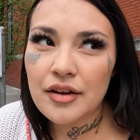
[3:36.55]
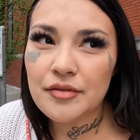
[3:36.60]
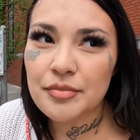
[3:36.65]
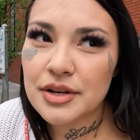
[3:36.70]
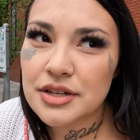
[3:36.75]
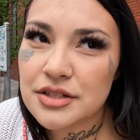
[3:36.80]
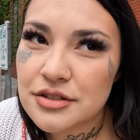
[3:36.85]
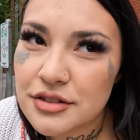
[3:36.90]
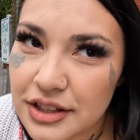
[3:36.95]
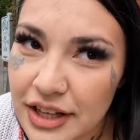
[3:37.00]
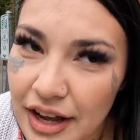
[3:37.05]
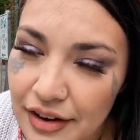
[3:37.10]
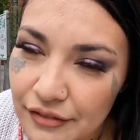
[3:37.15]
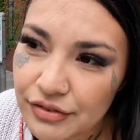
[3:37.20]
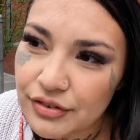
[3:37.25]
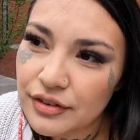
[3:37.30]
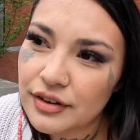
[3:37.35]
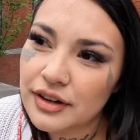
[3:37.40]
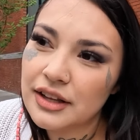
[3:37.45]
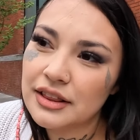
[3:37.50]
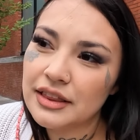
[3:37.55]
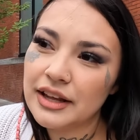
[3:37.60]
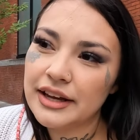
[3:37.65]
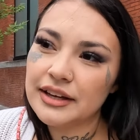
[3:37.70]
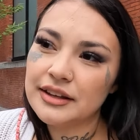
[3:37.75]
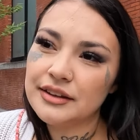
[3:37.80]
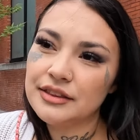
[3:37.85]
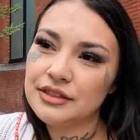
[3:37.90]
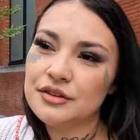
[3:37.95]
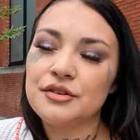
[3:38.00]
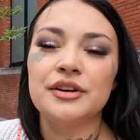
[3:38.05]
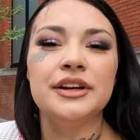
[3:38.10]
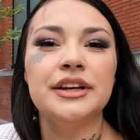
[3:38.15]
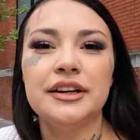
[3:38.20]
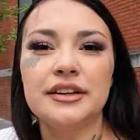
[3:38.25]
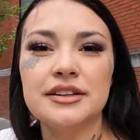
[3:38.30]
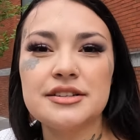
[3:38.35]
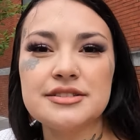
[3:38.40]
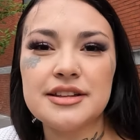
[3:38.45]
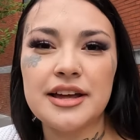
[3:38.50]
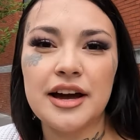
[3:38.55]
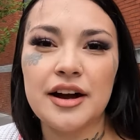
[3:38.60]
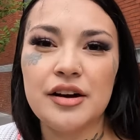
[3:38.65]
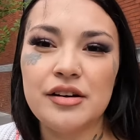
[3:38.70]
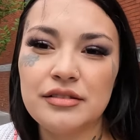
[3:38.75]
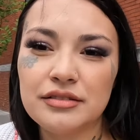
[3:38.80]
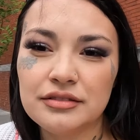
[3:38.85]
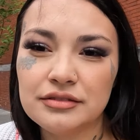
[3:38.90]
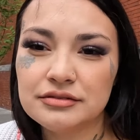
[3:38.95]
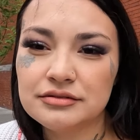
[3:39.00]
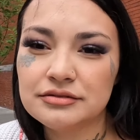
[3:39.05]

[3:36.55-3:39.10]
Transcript: I've been doing that for like 3 years now.